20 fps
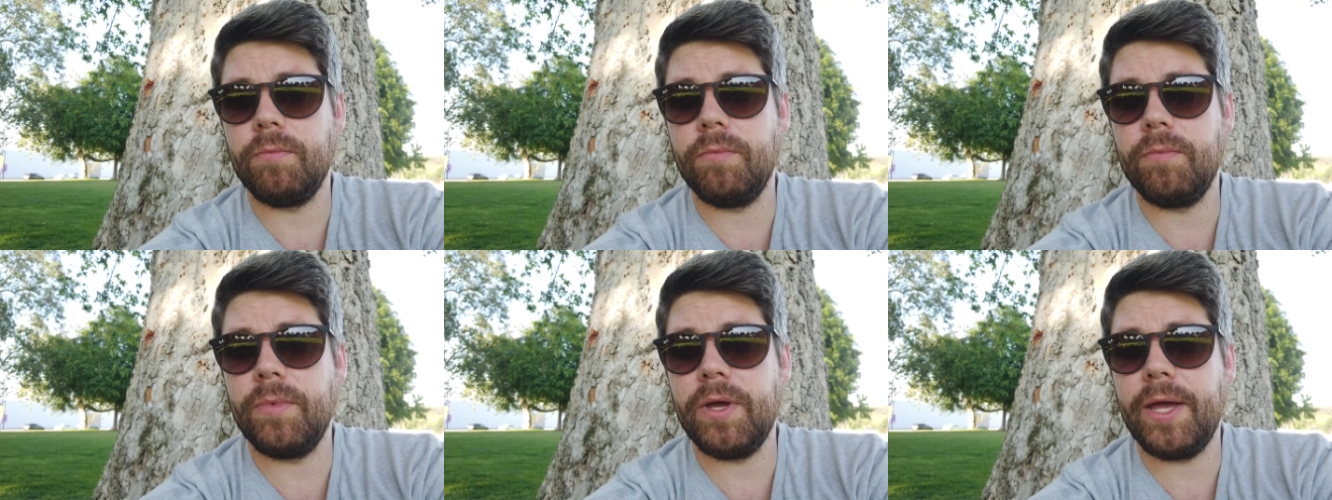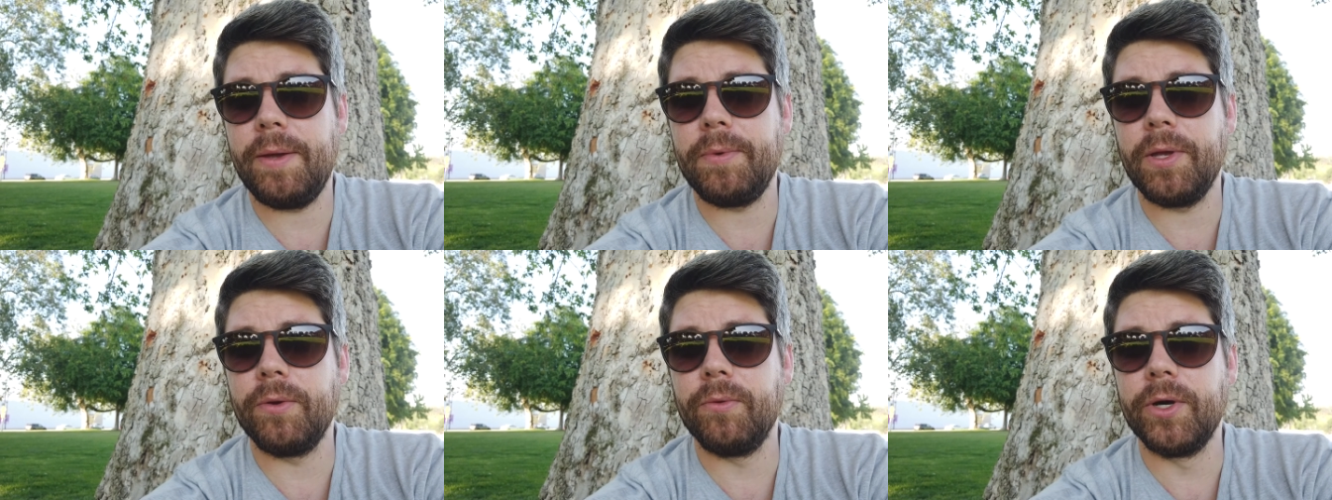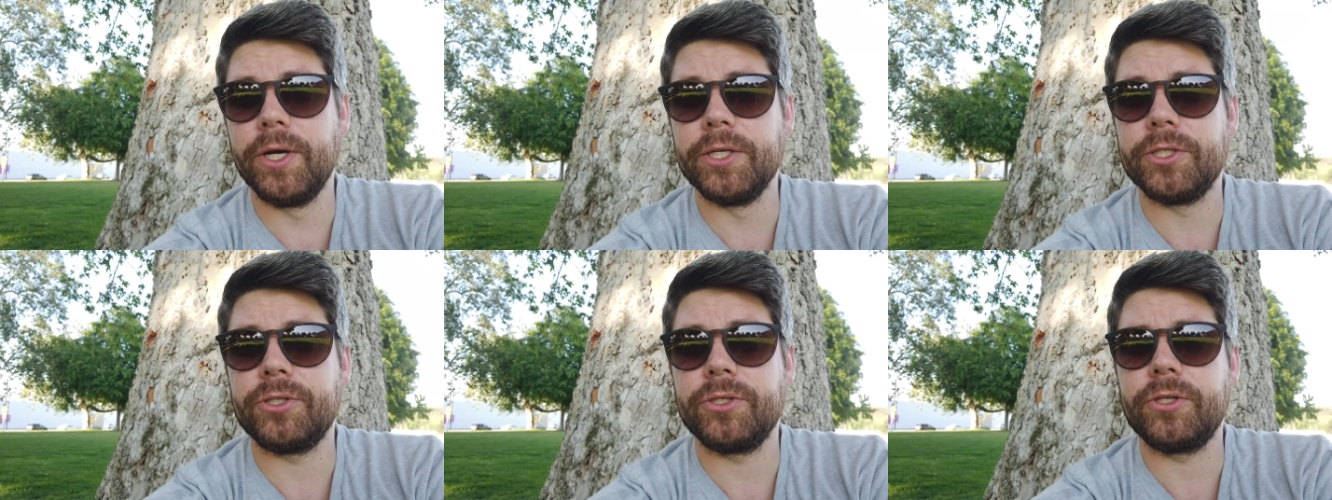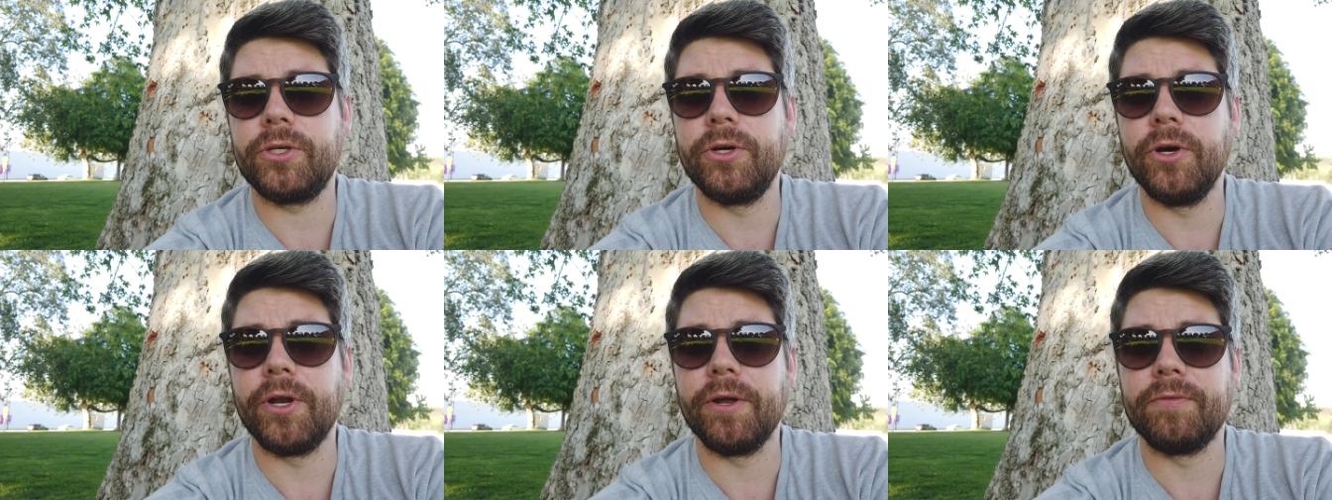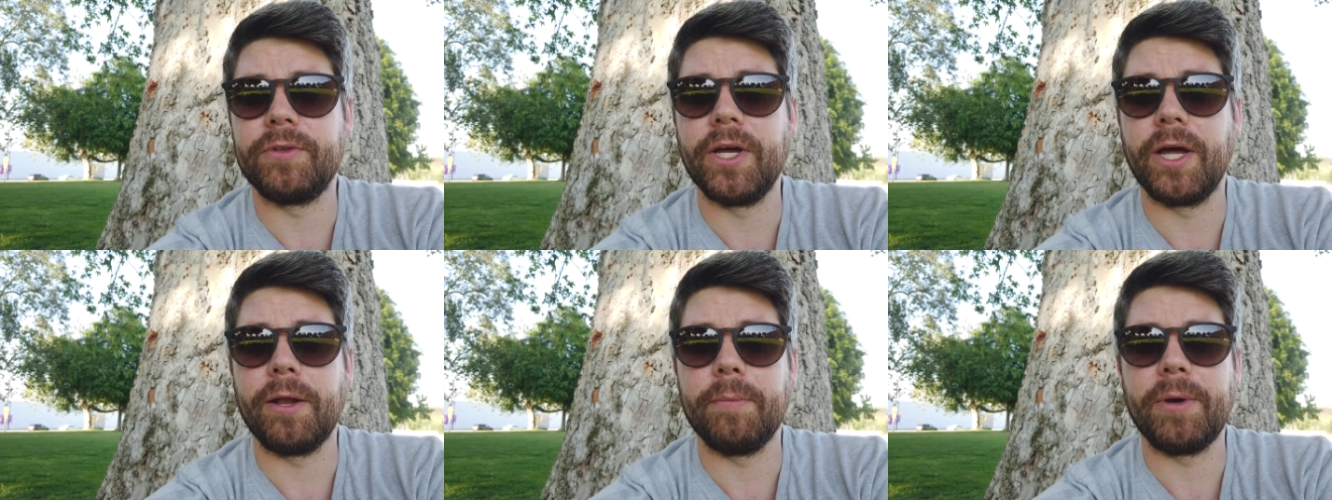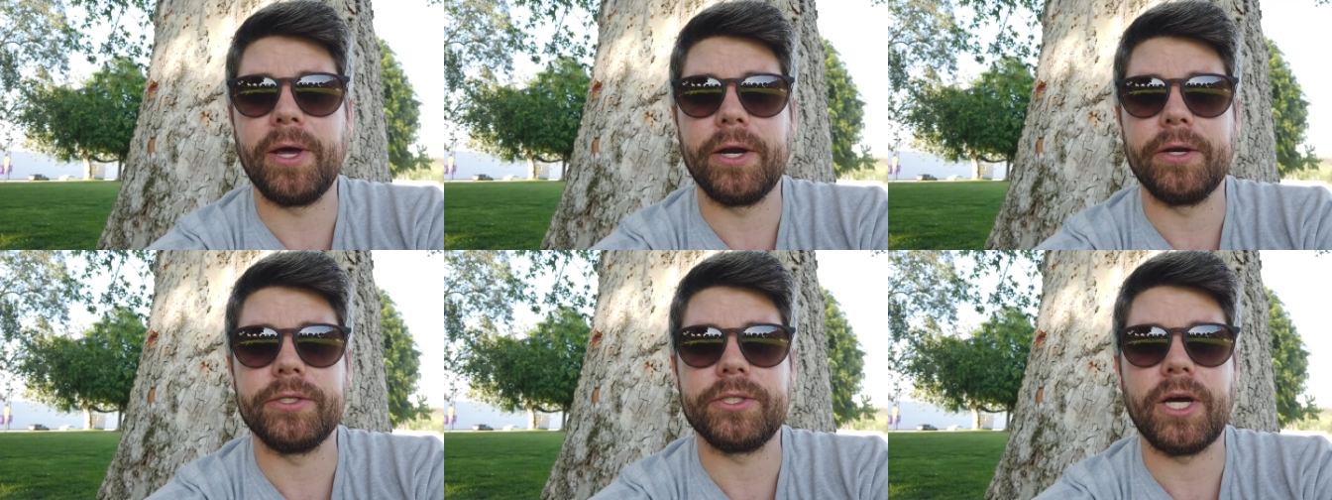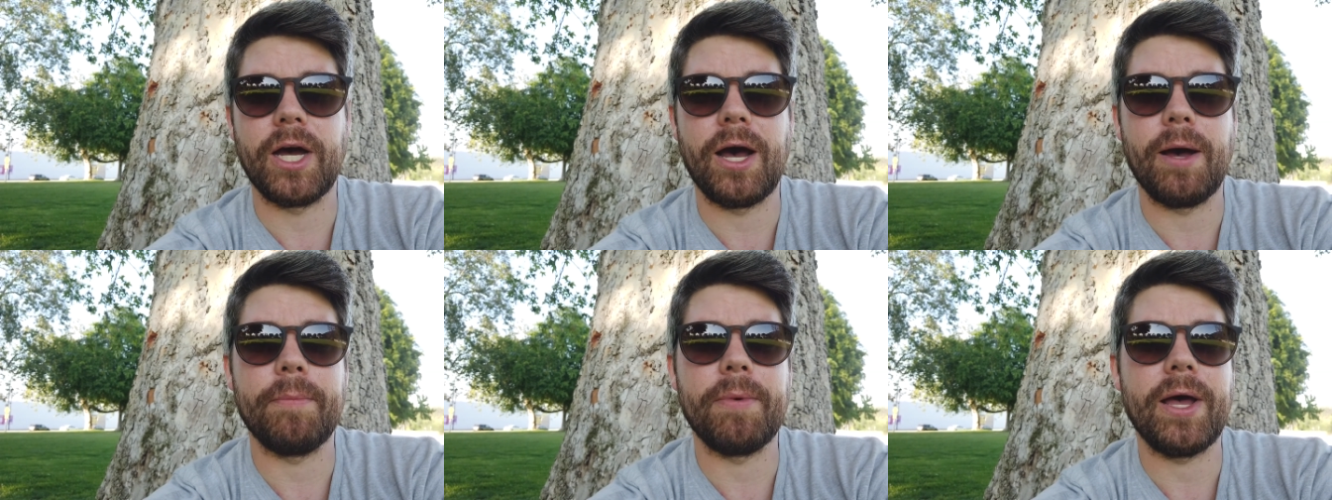maybe we could have done a better
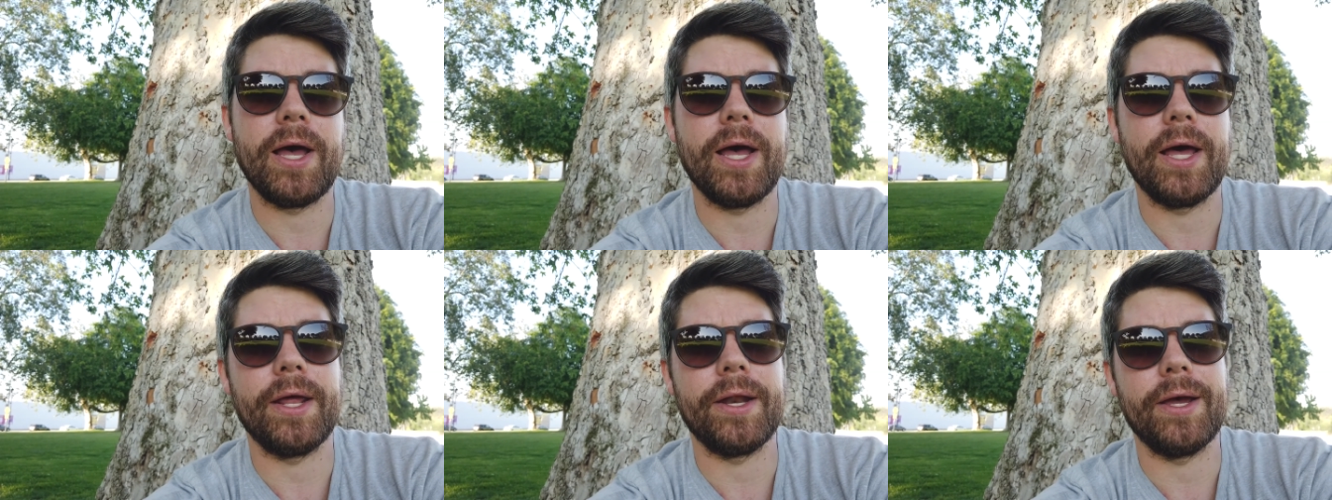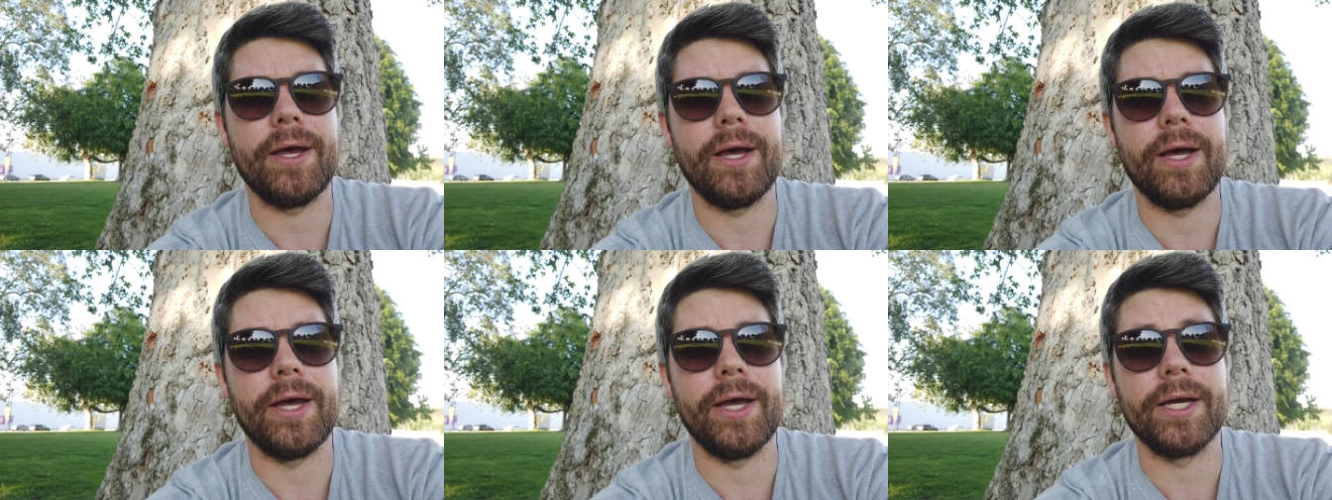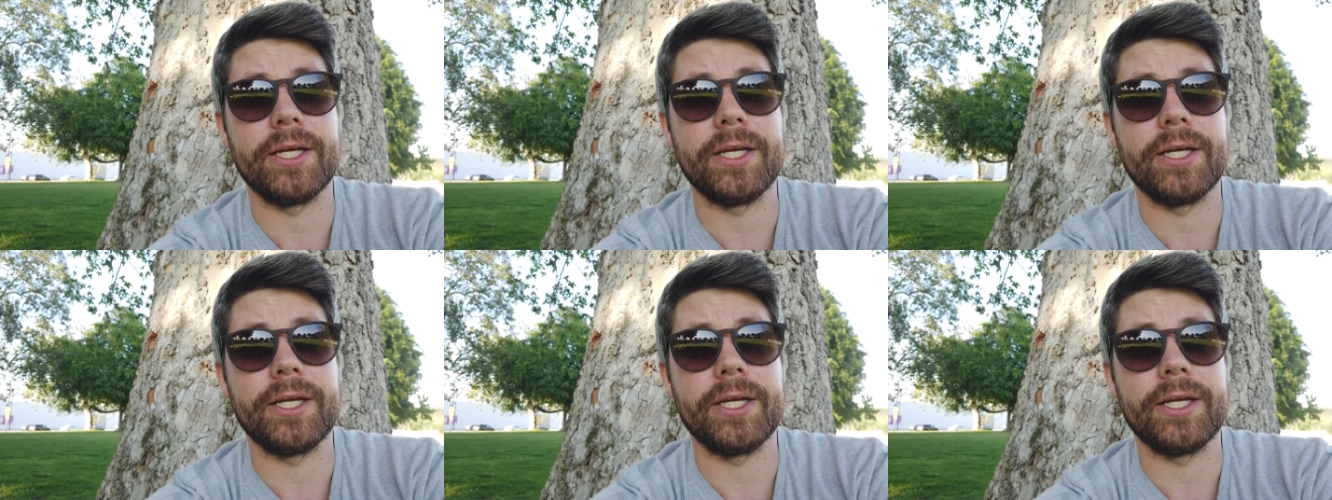job at uh,